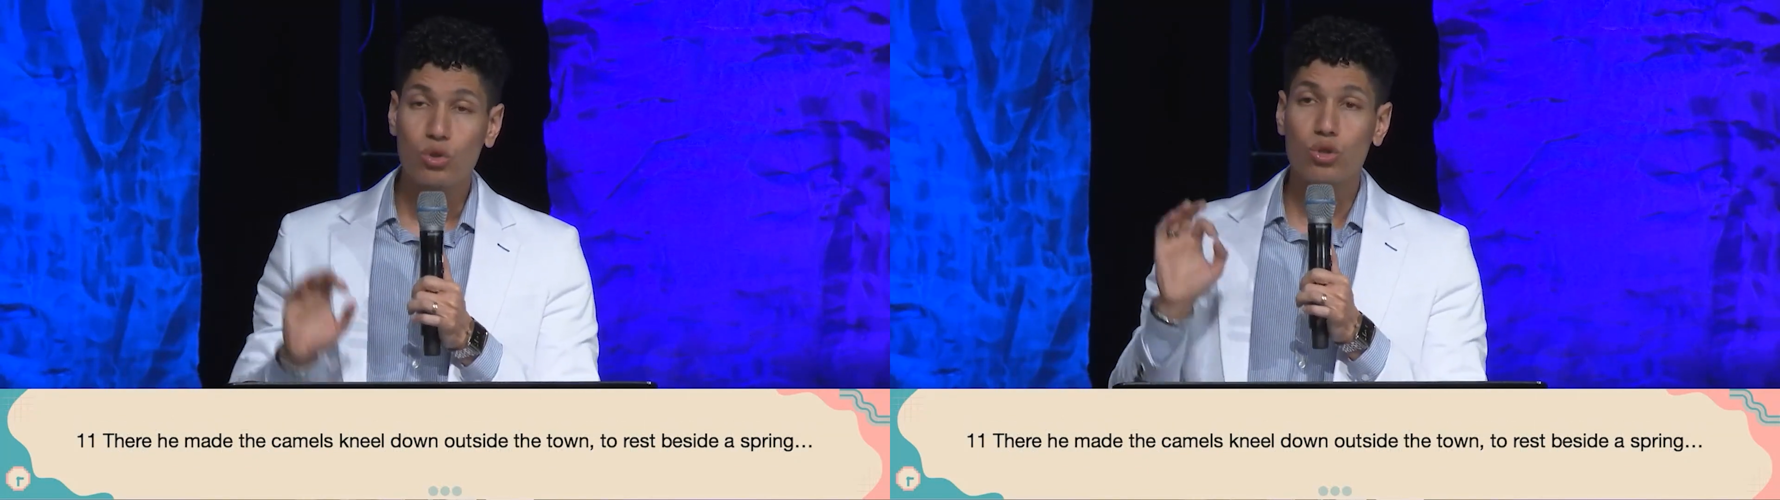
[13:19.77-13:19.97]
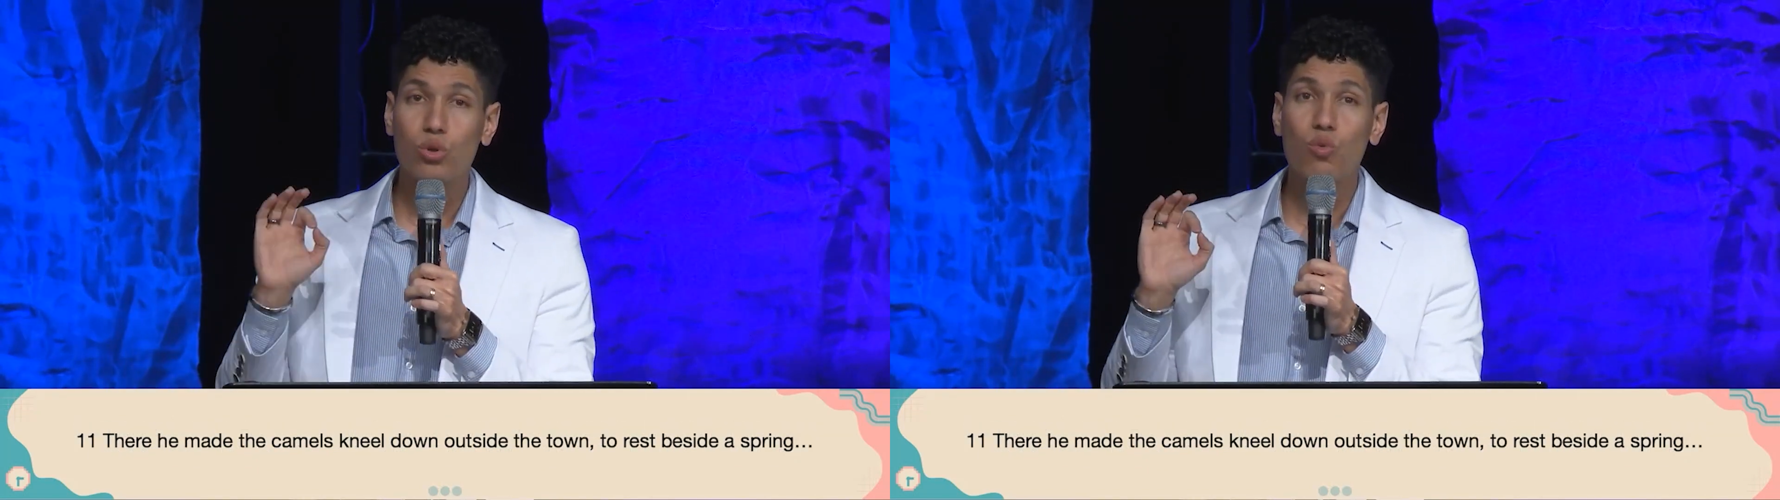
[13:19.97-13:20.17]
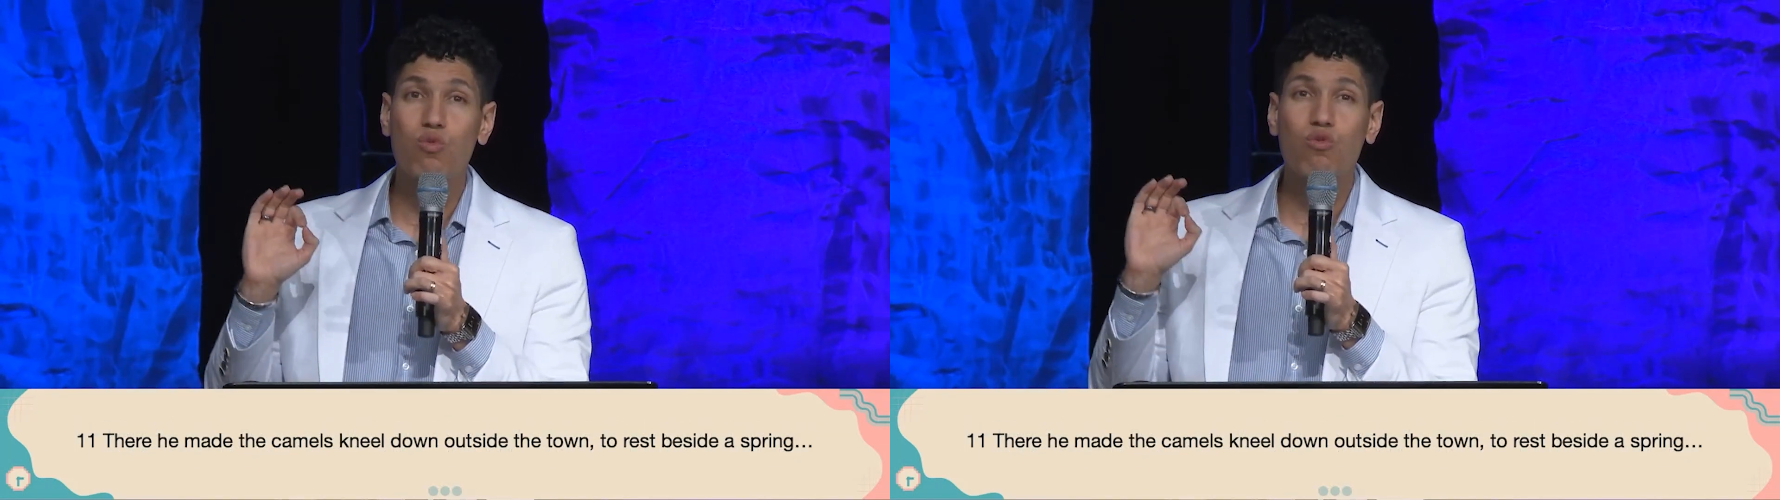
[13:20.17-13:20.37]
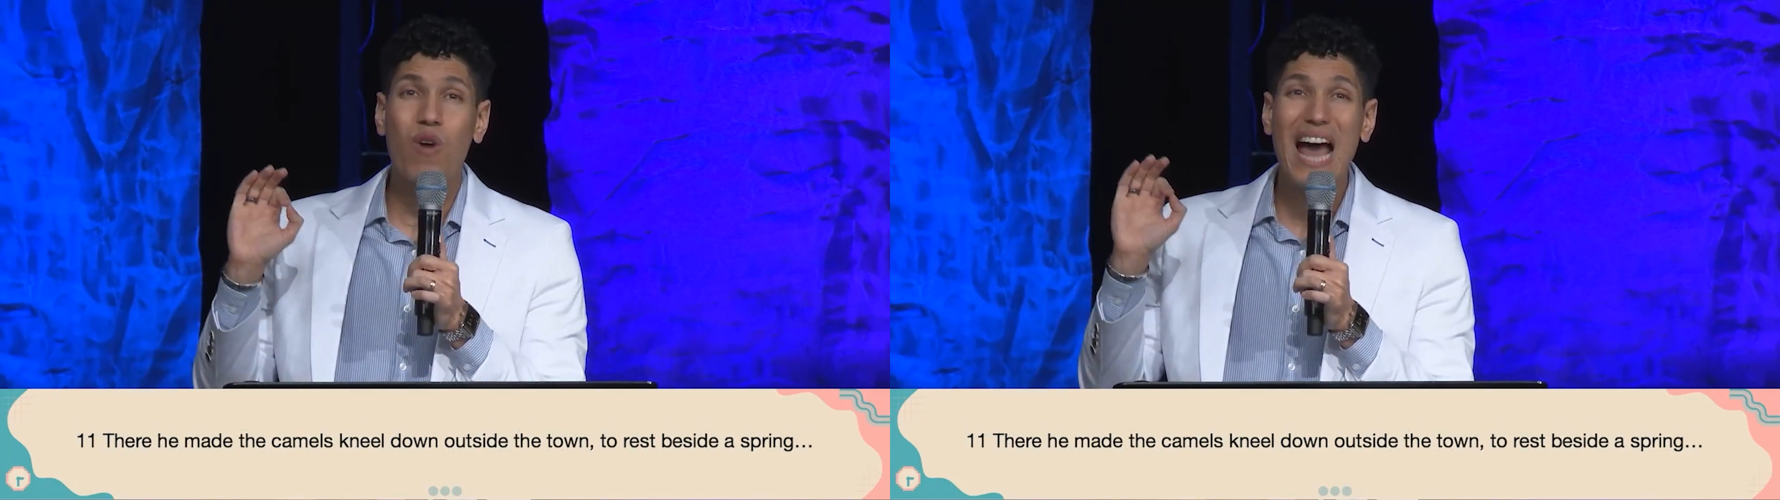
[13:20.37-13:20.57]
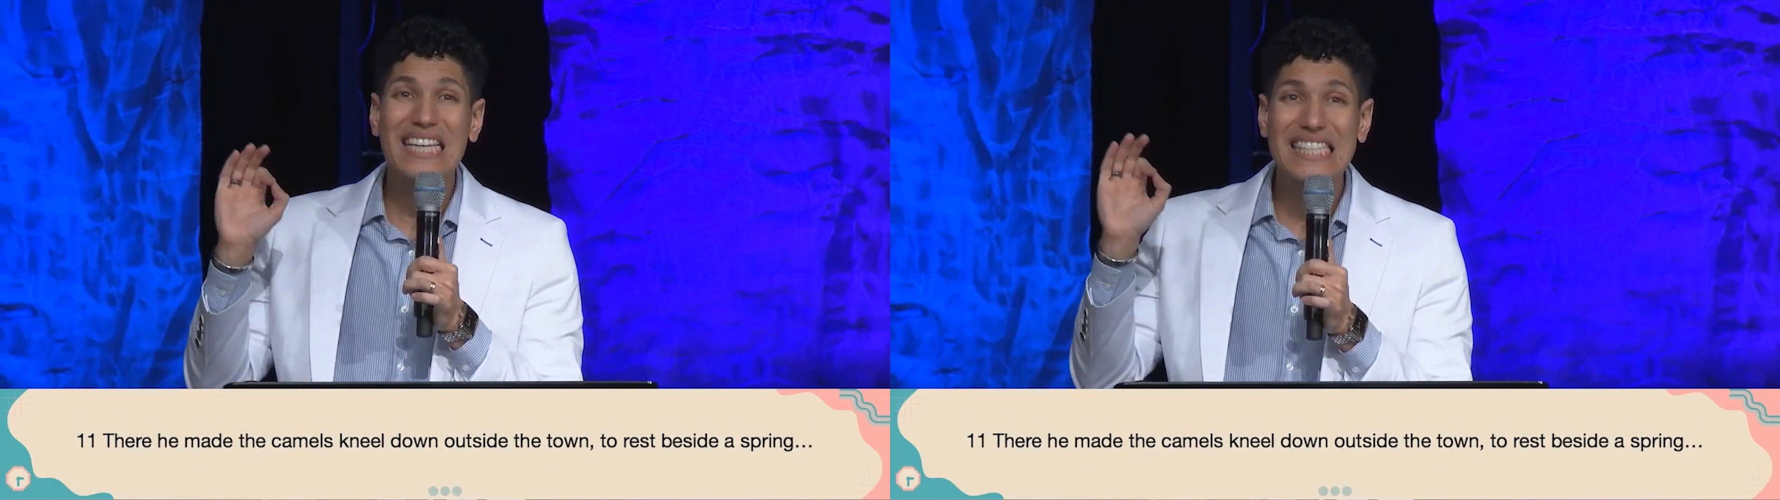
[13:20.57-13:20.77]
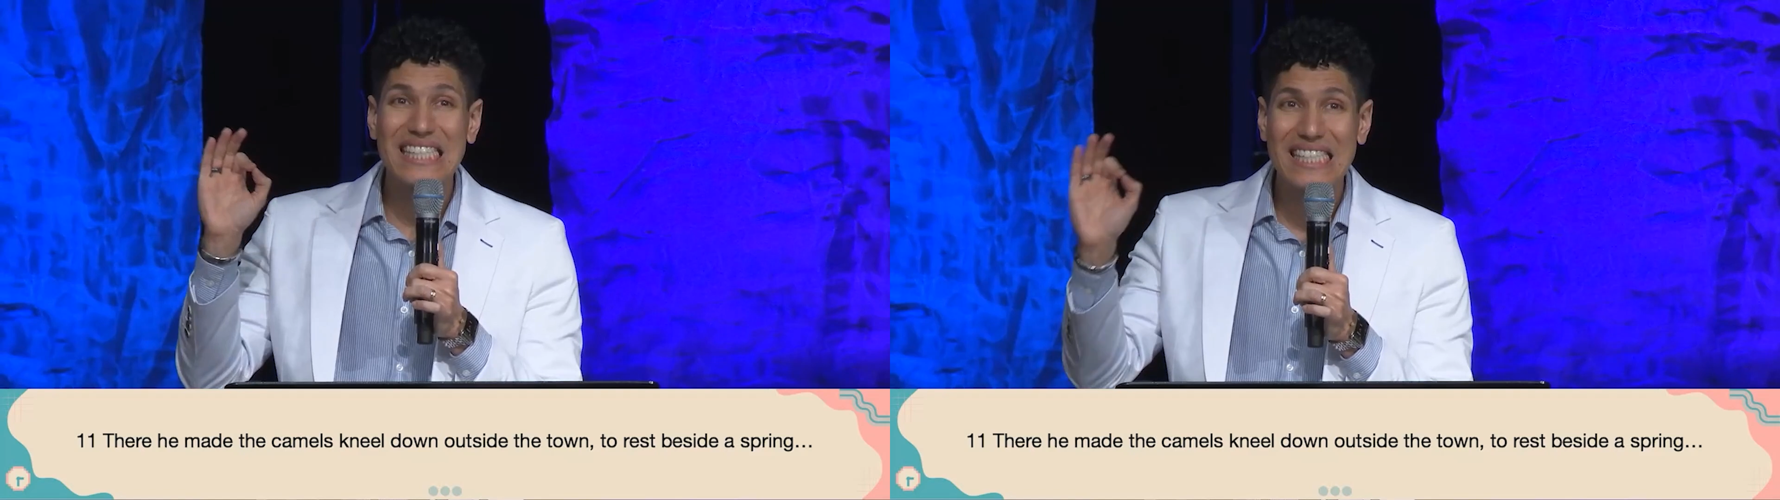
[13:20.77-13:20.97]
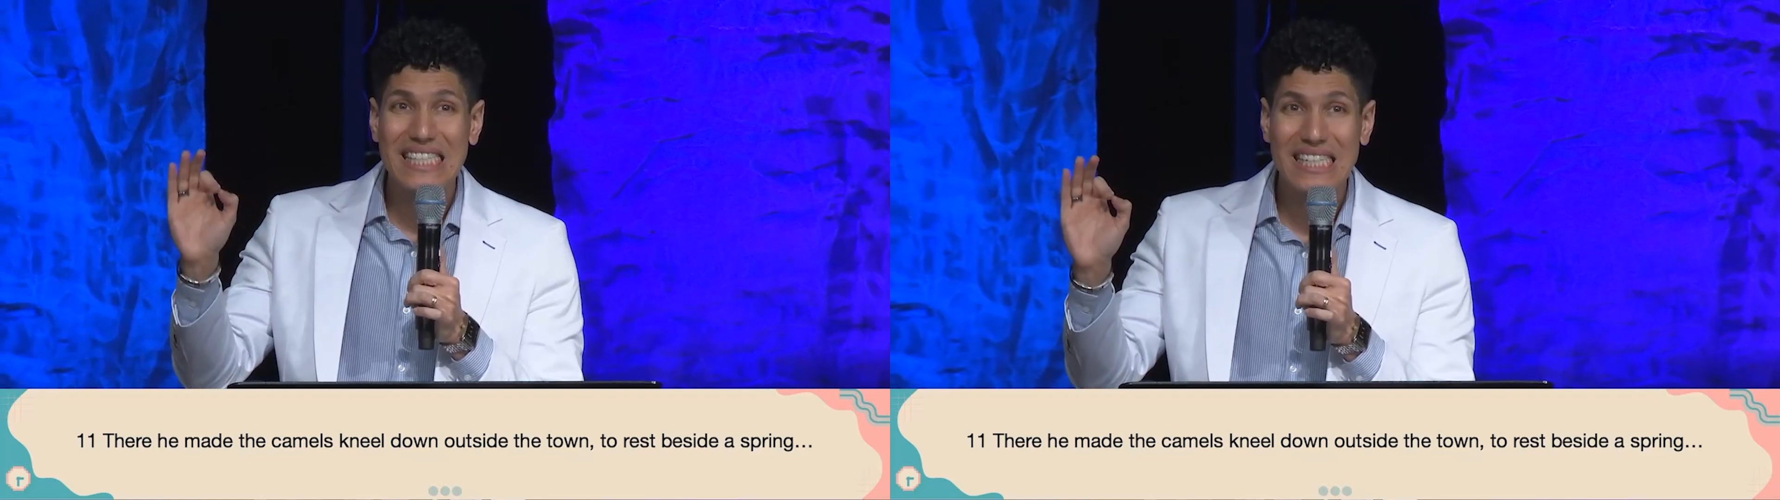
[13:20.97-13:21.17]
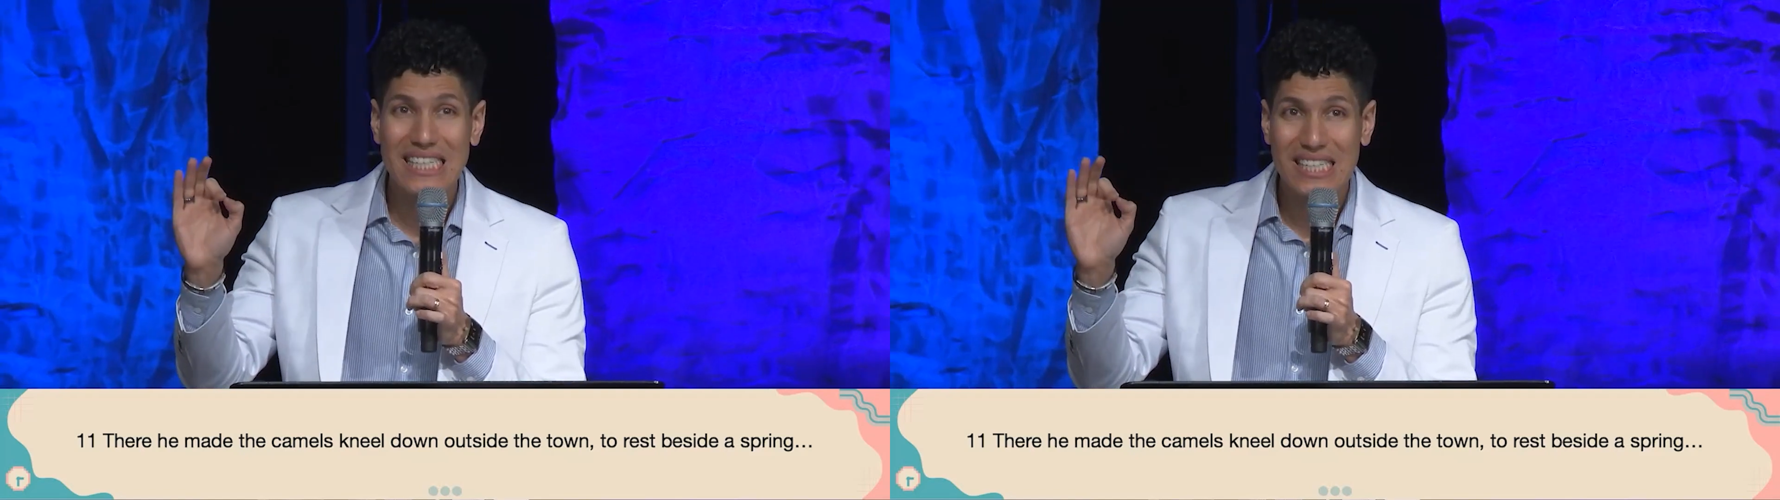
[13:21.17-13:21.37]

to rest